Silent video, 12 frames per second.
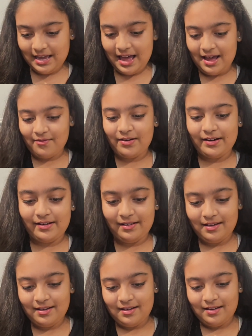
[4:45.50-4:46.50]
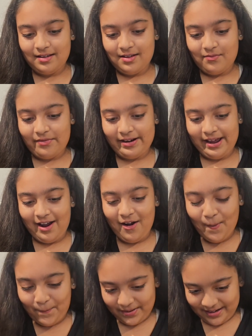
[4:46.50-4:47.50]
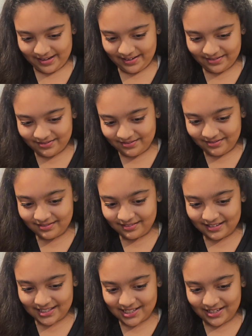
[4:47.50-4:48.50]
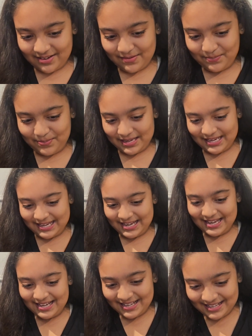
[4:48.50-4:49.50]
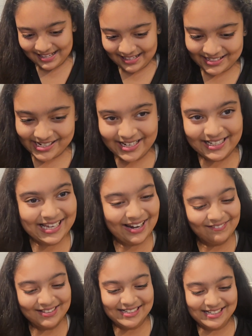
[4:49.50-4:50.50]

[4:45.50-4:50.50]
Yeah. What is when, the magic trick? When I open it, it's gonna be a tuna sandwich